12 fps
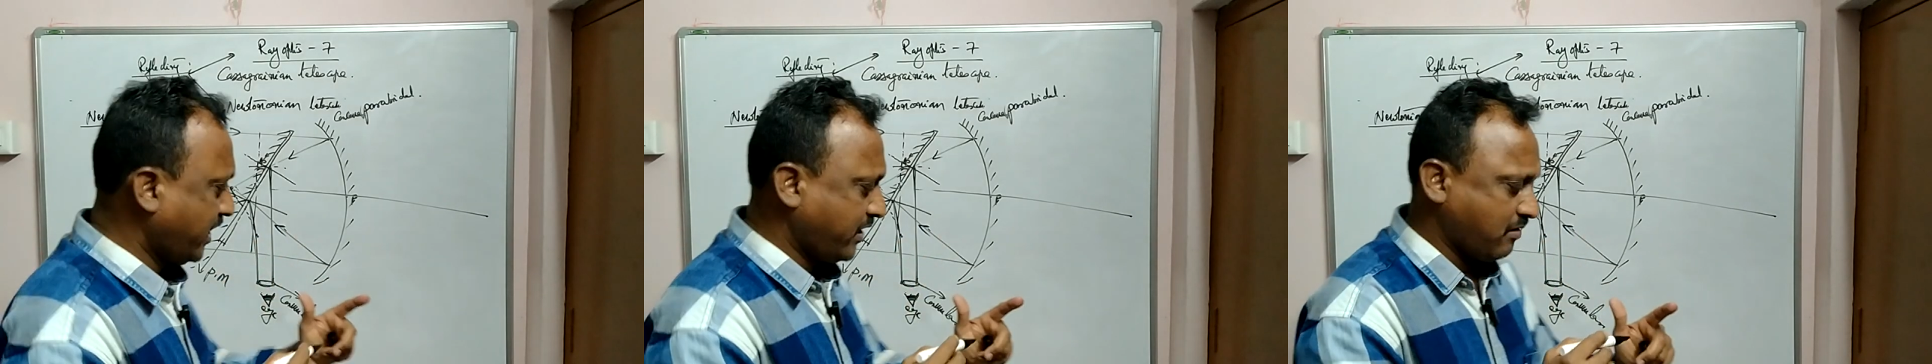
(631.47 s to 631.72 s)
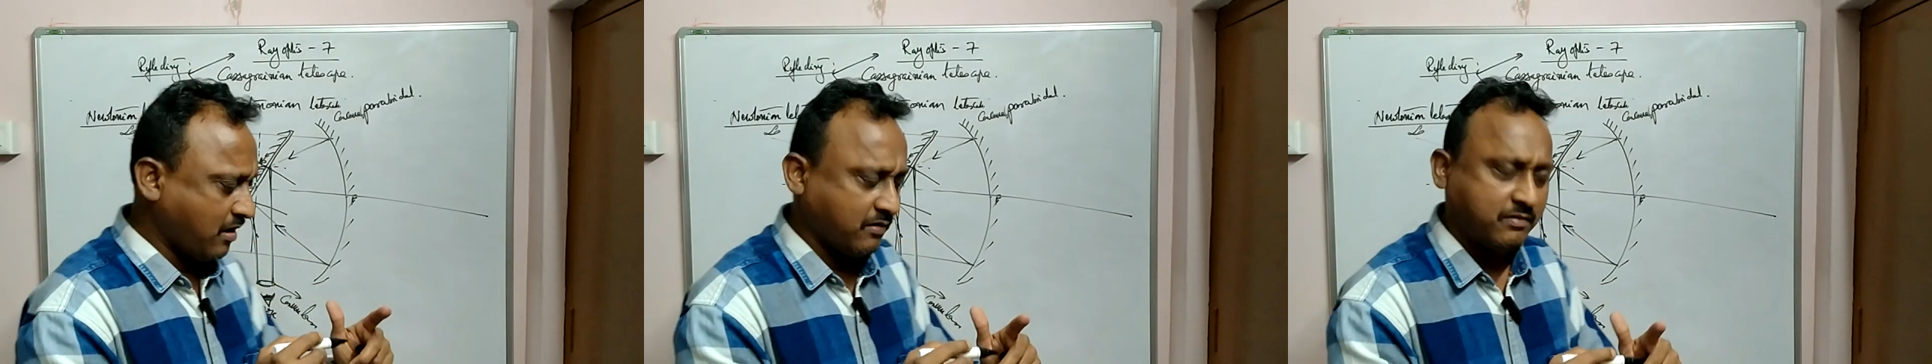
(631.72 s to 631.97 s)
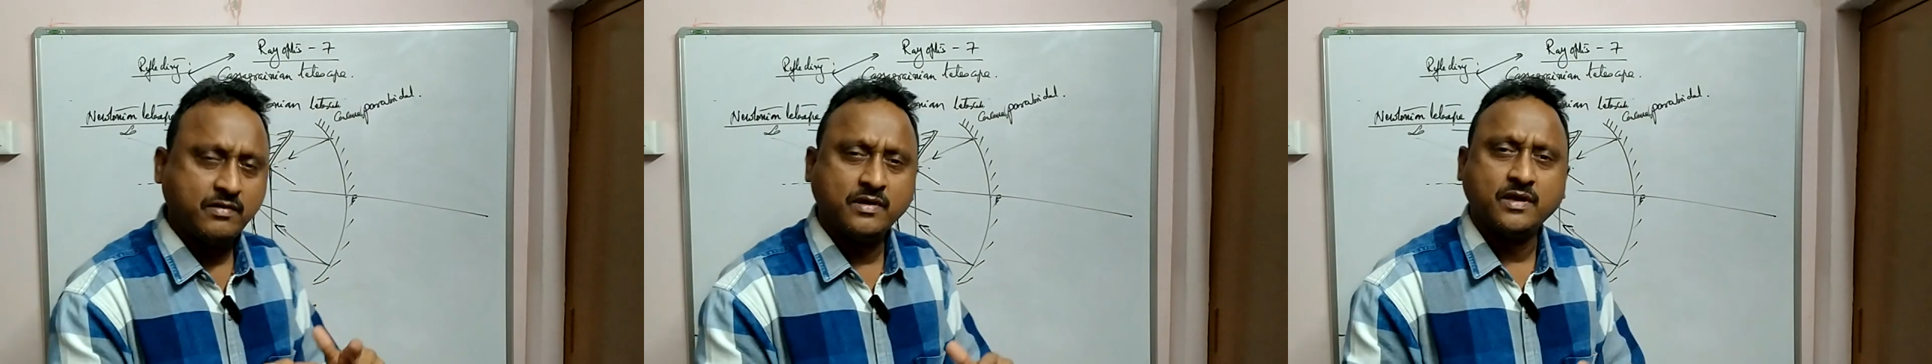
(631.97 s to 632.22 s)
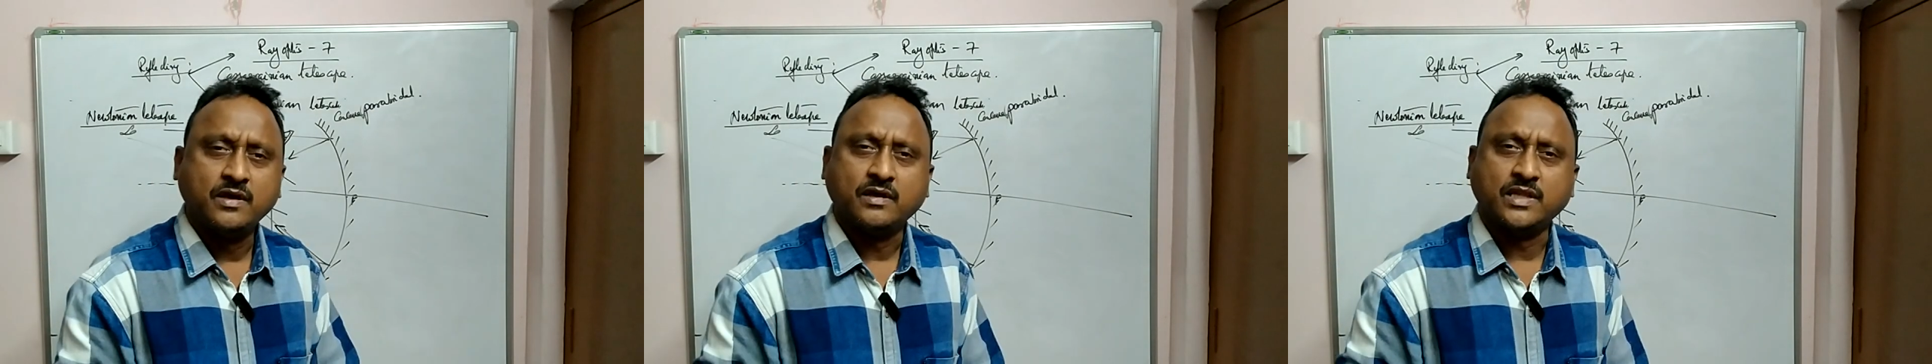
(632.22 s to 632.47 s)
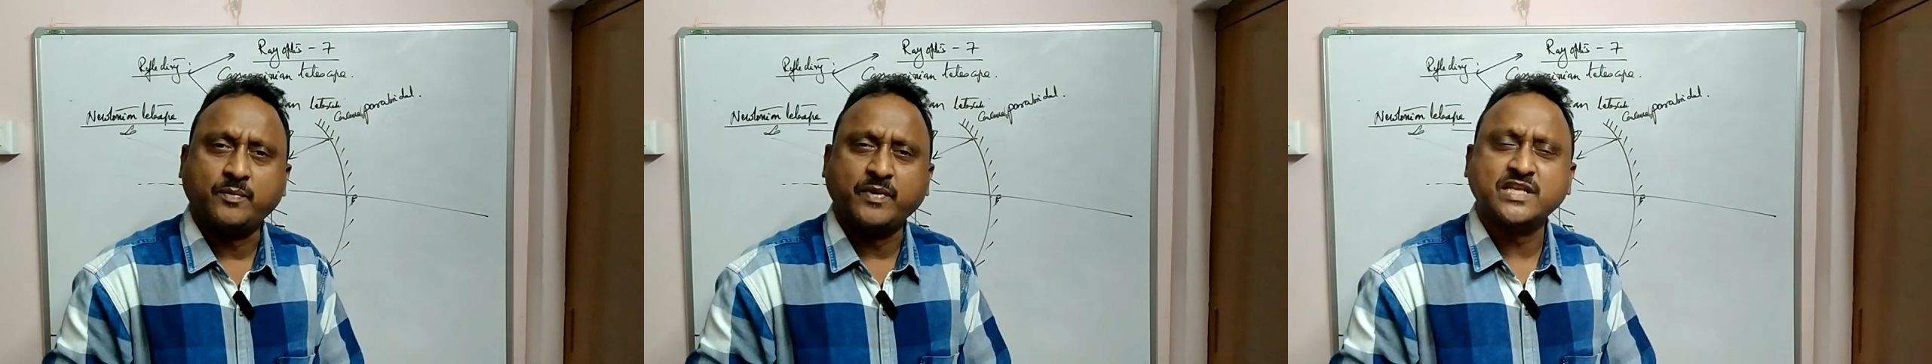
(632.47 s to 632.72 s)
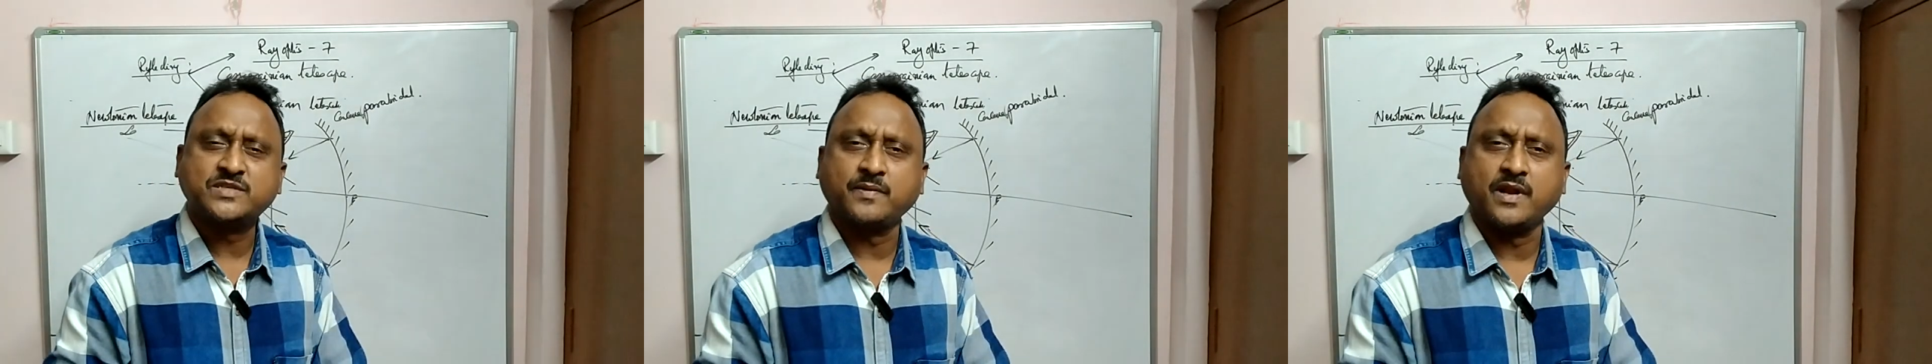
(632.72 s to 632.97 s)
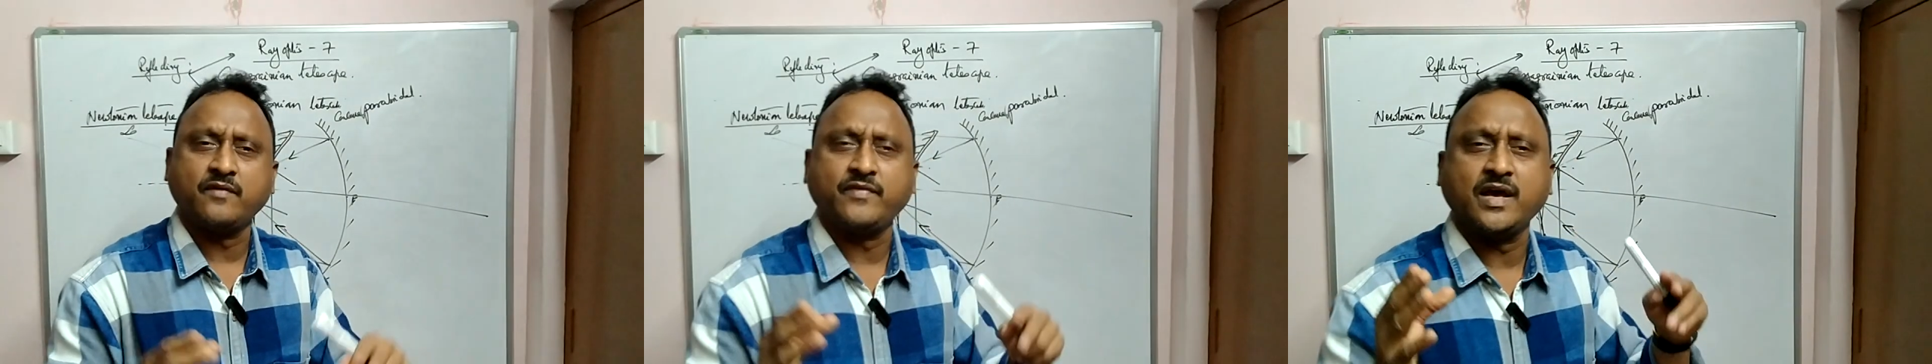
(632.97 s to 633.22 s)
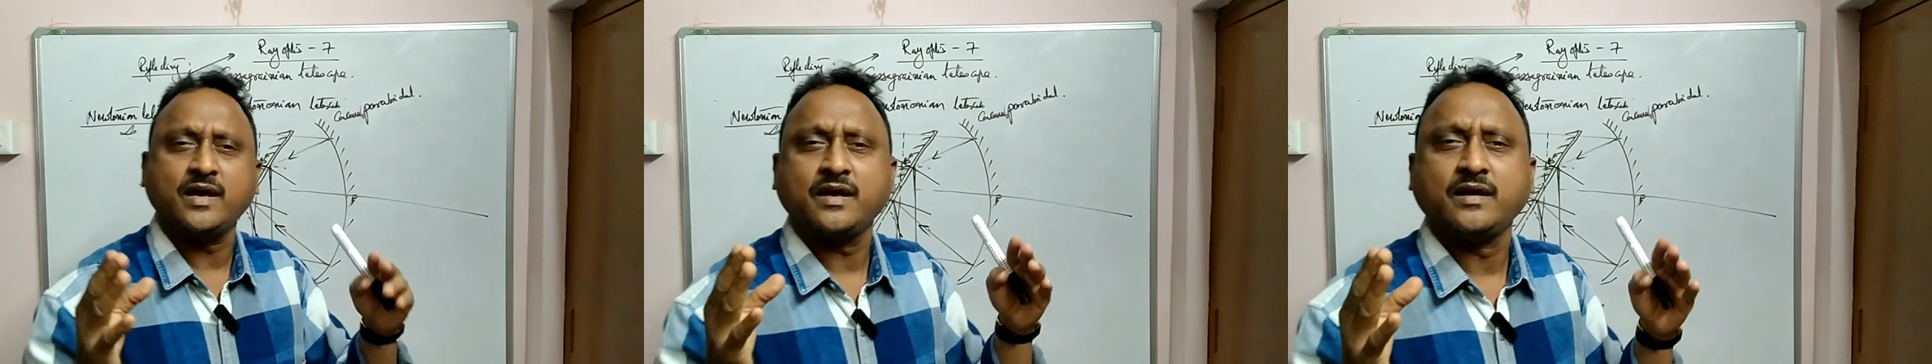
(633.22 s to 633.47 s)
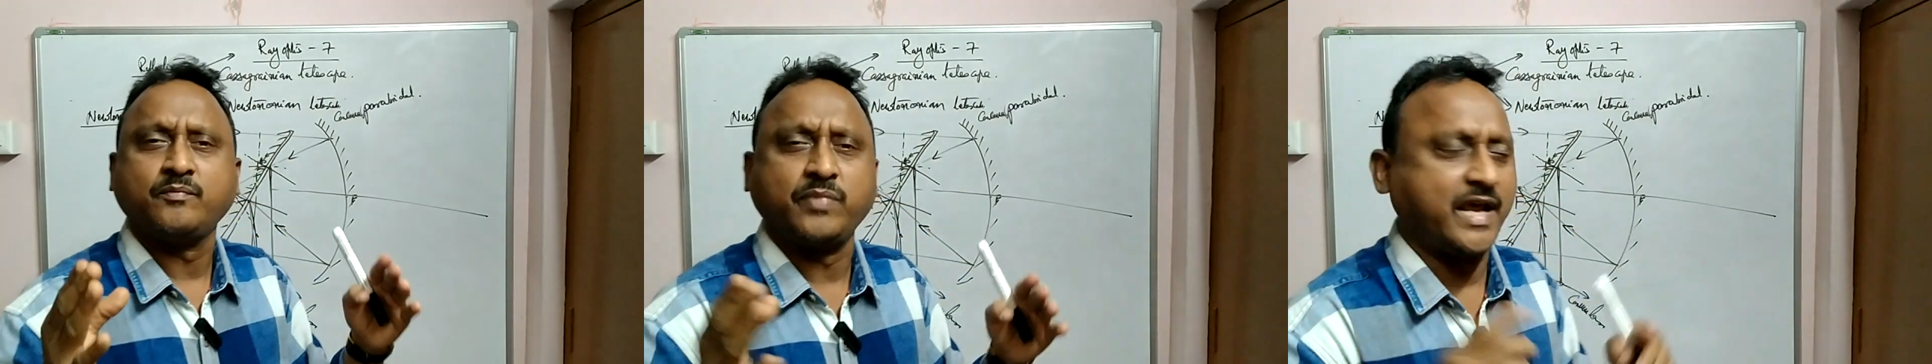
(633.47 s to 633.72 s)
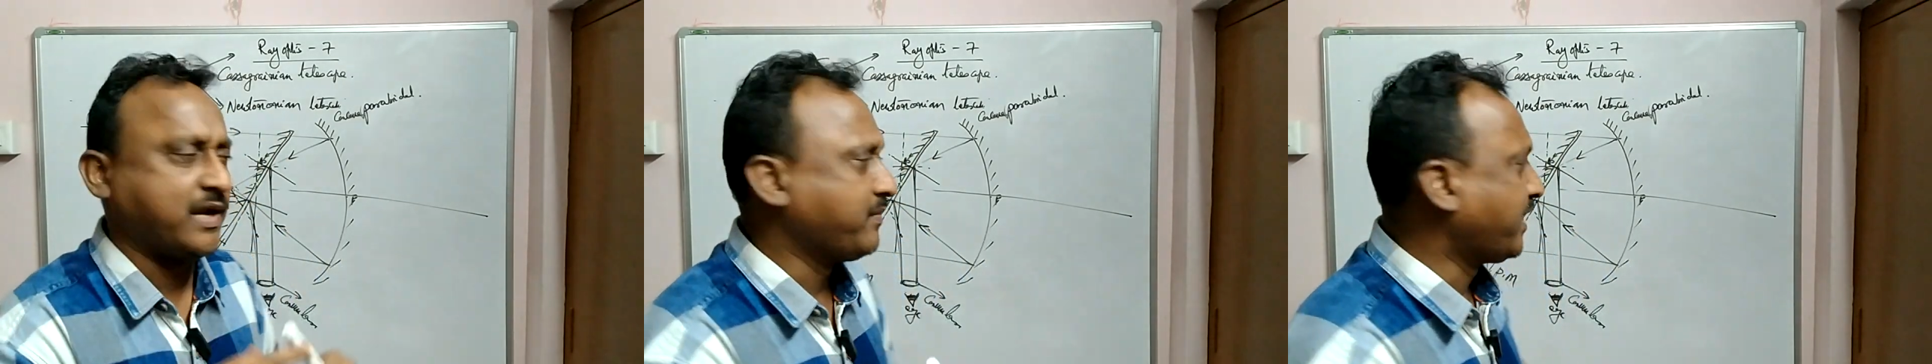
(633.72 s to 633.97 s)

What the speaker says: anyhow the principle of a plane